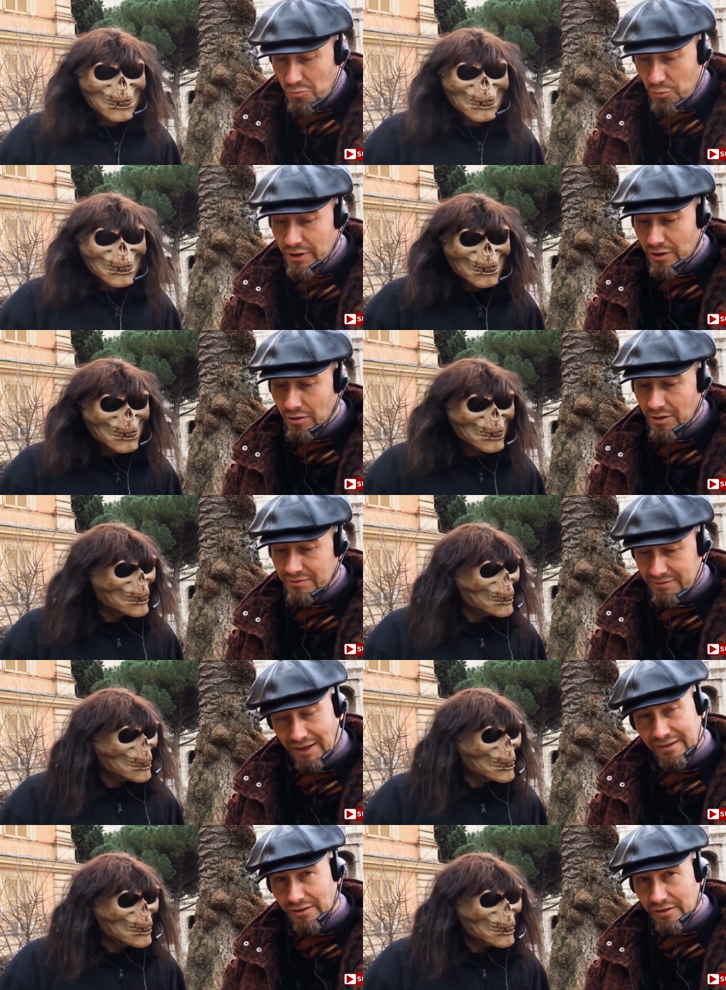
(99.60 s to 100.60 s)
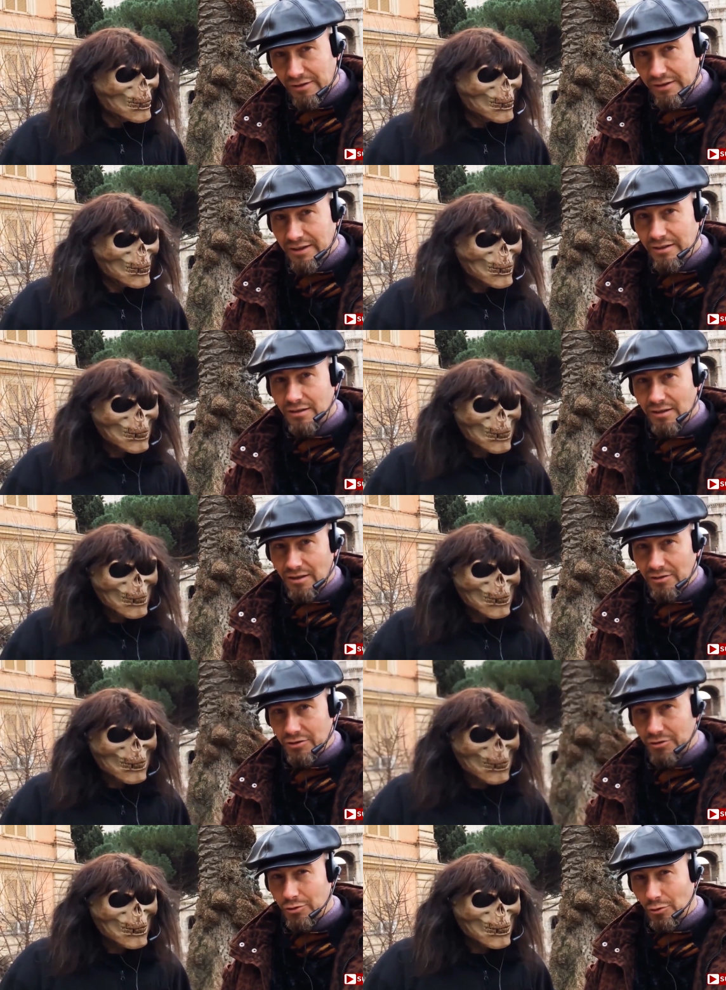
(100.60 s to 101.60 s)
Speaker 1: we are technically a
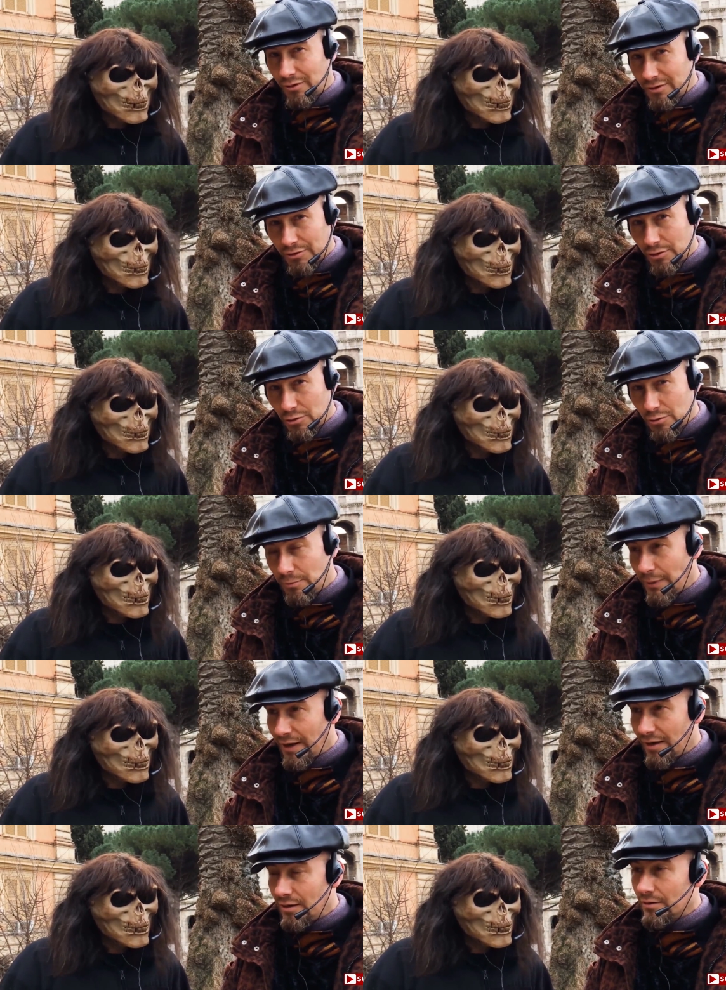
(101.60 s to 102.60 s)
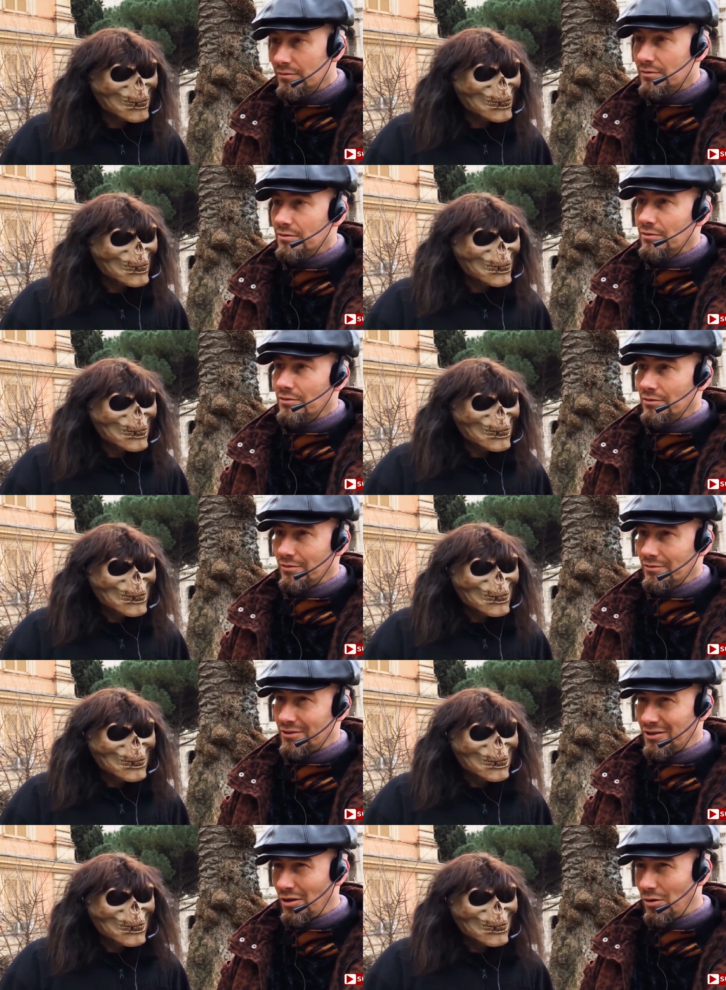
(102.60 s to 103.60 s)
stoner doom band.
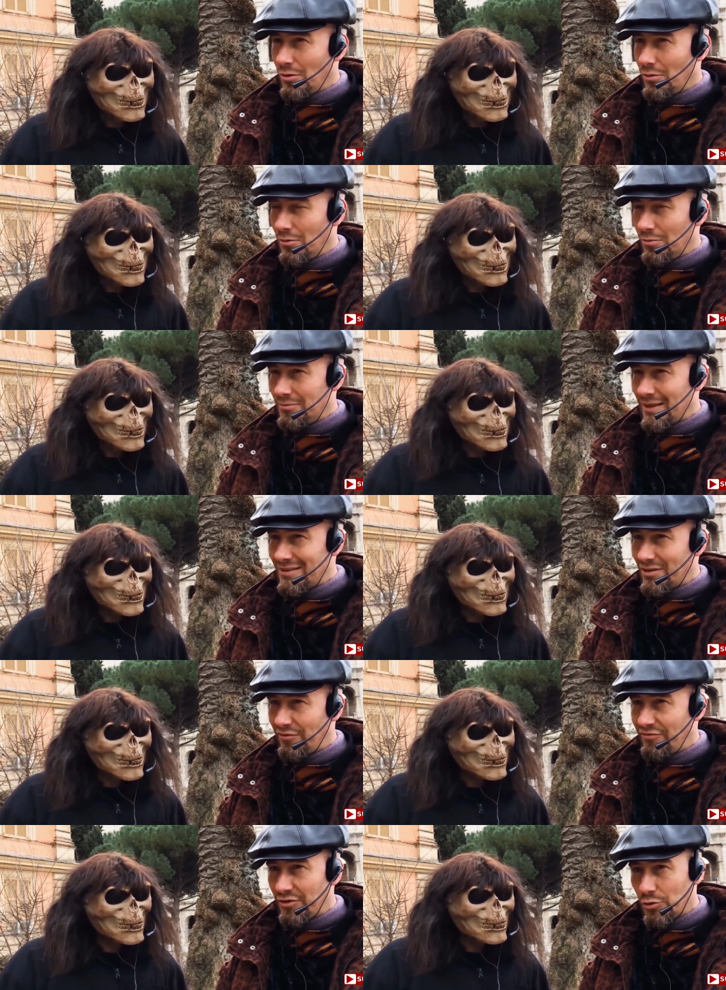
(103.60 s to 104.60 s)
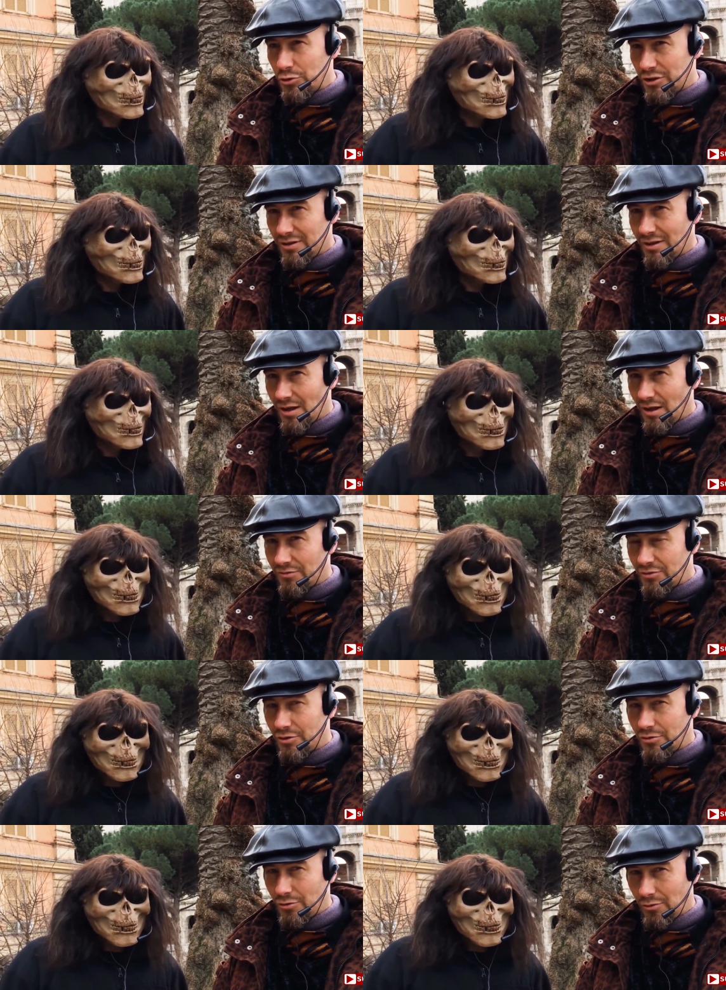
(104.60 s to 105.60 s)
So that's a fusion of
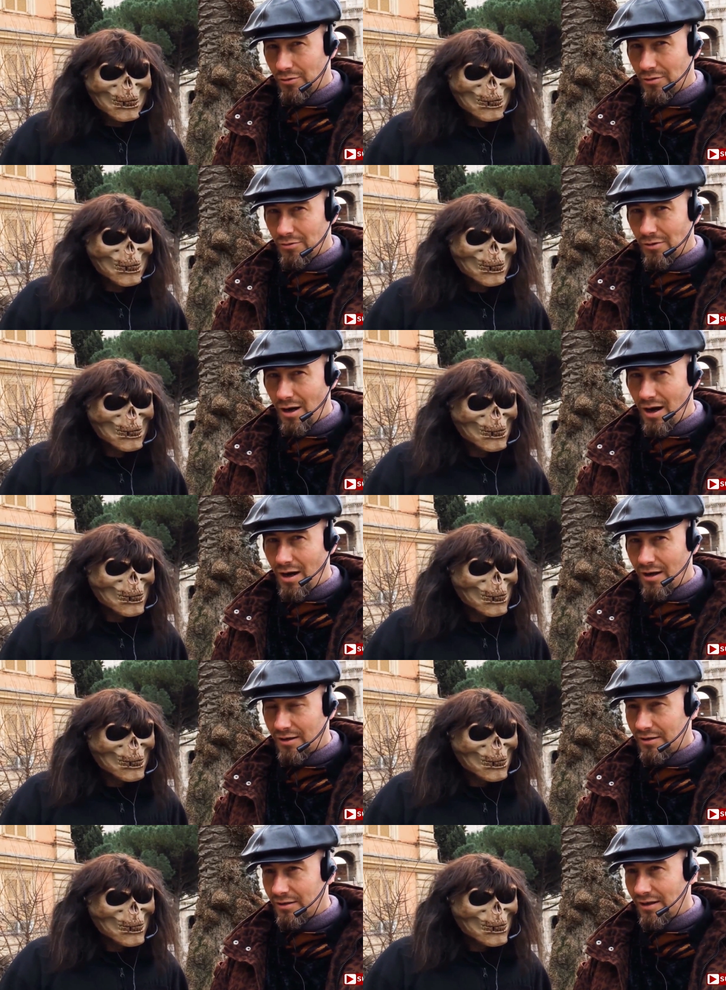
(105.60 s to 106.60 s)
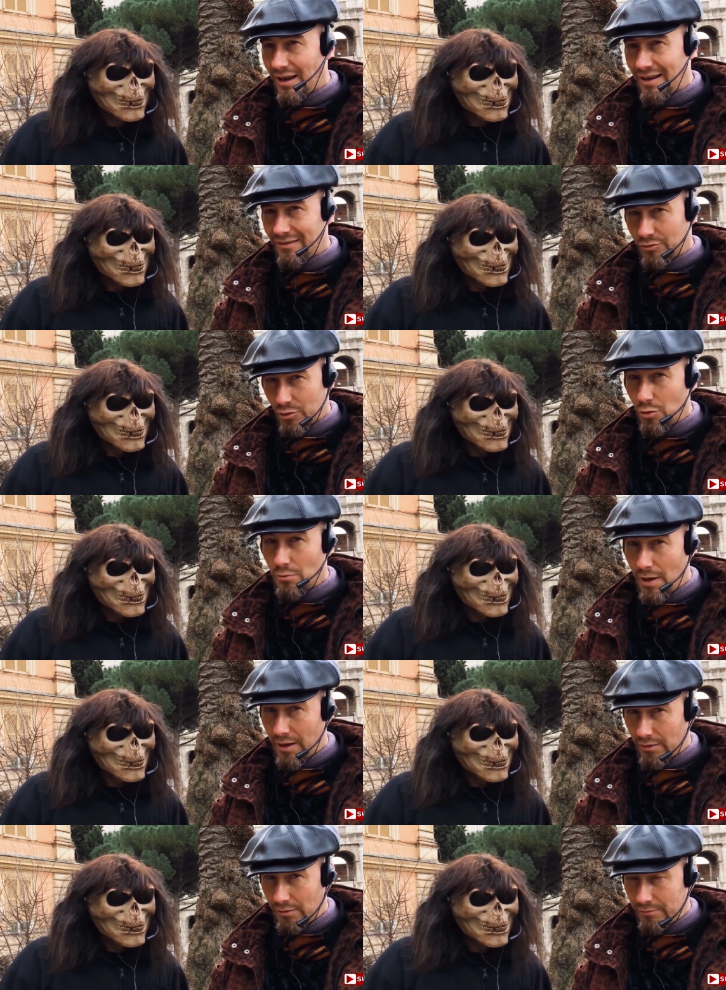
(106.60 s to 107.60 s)
stoner rock and doom
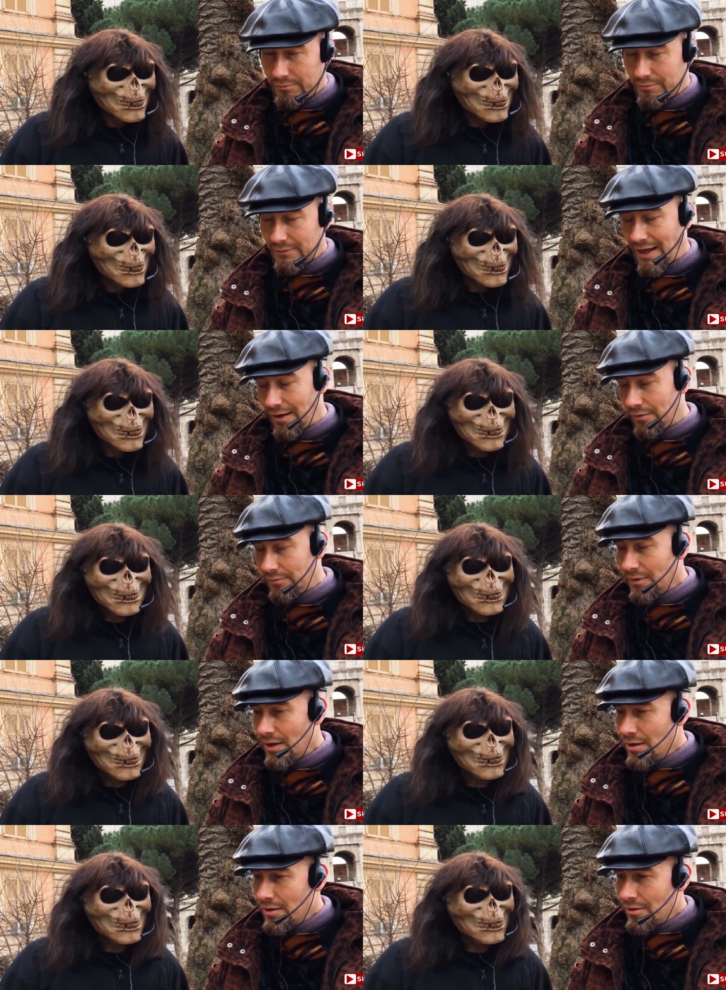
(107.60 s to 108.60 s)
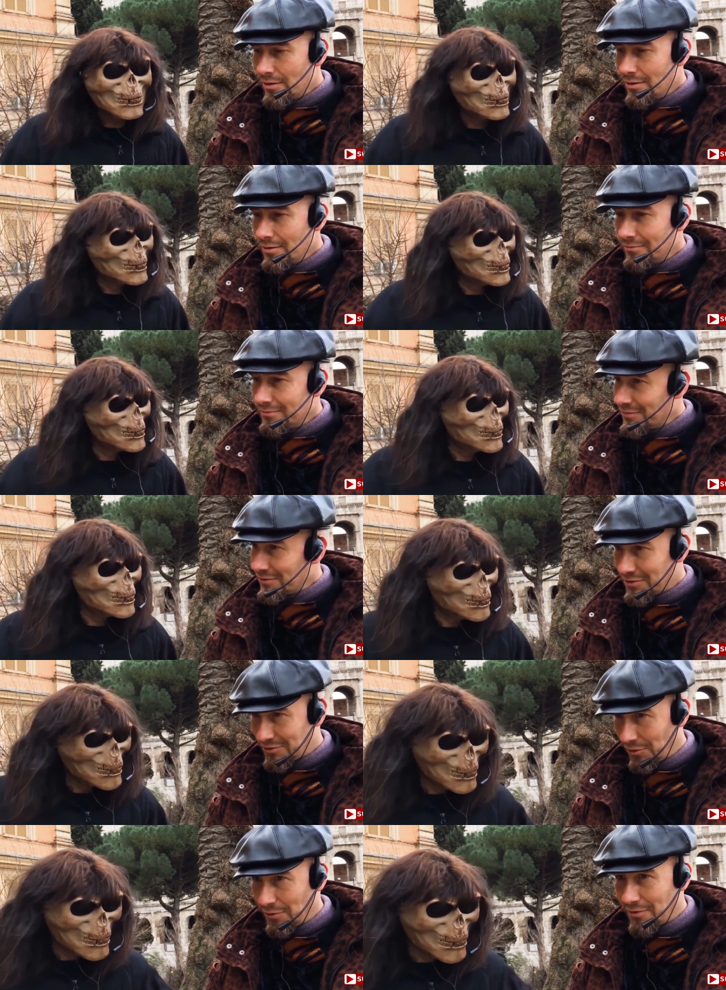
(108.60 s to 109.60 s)
metal. Now, oh, wow.
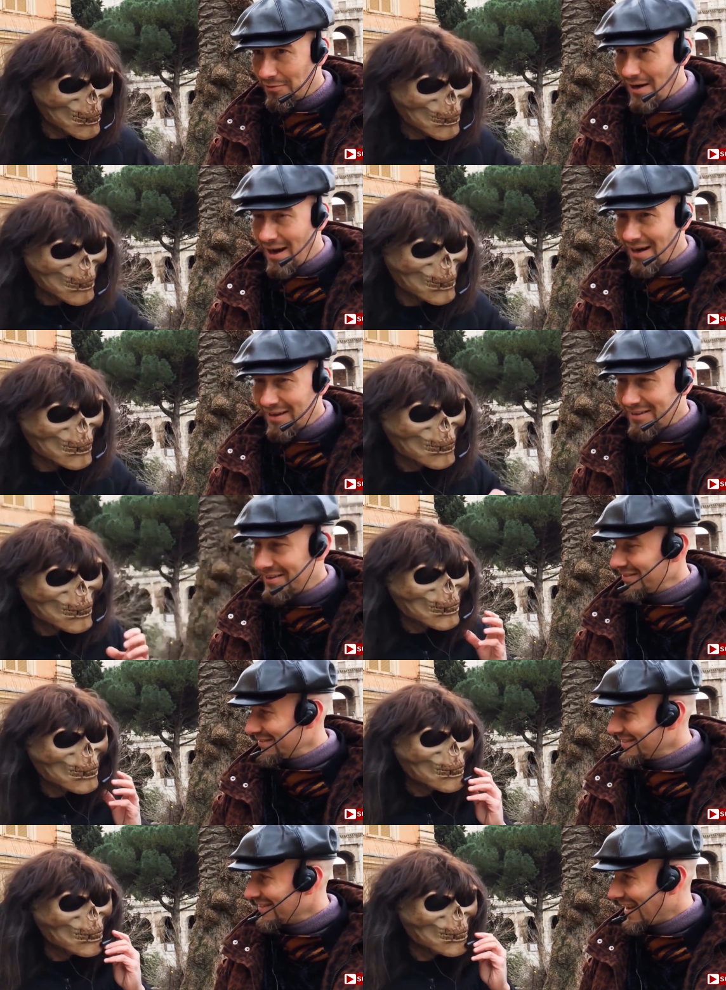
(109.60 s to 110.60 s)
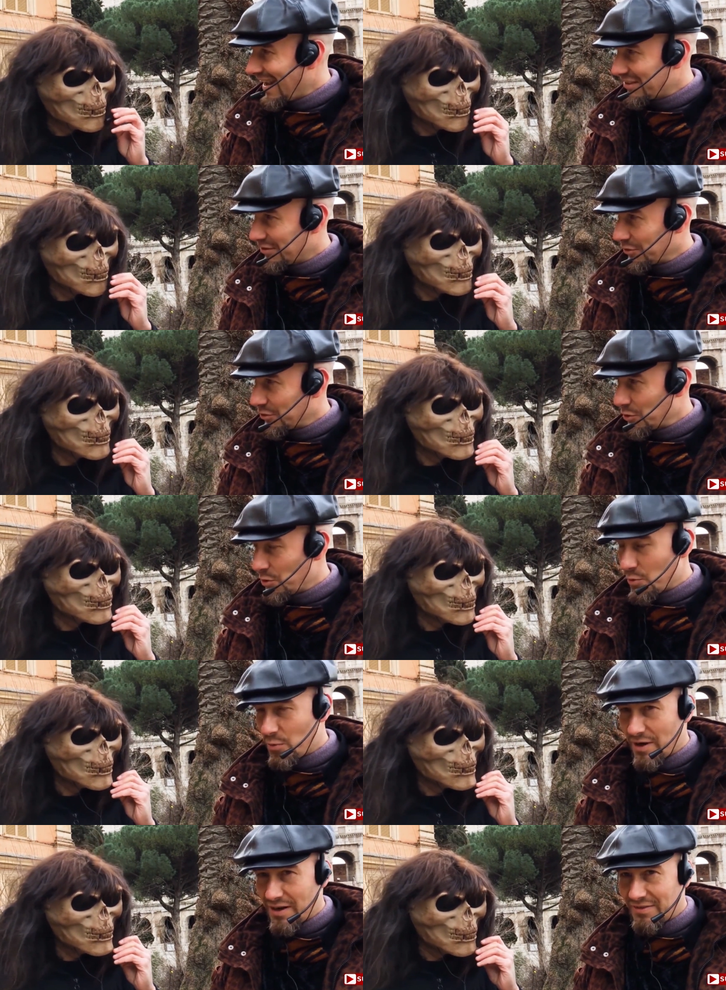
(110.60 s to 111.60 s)
stoner right. rock has to do
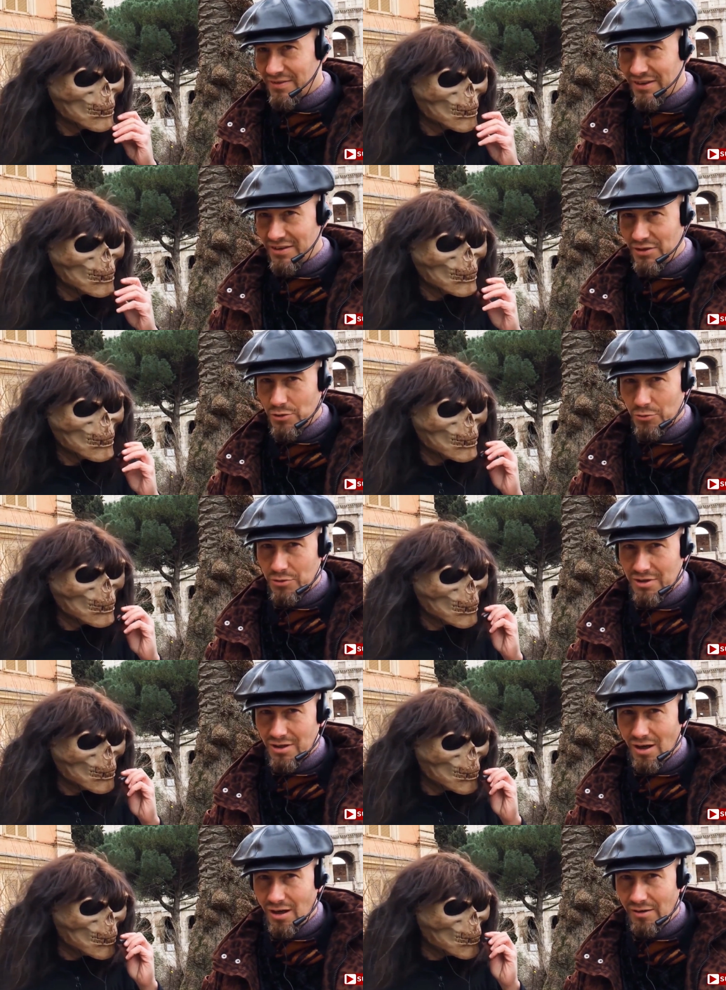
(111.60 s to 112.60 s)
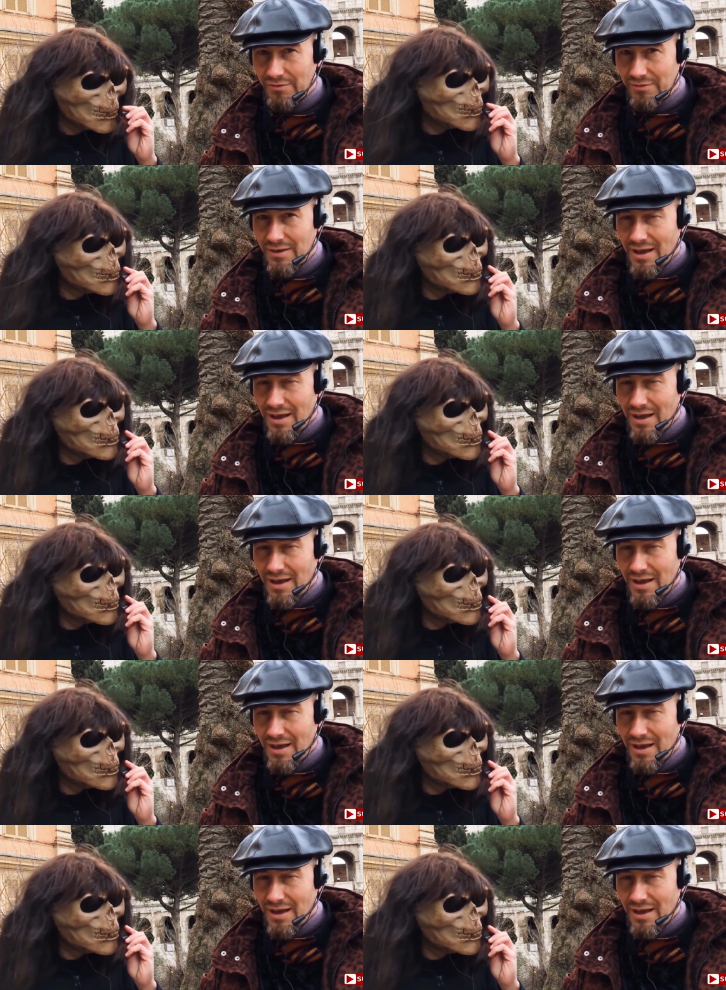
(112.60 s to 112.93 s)
with the use of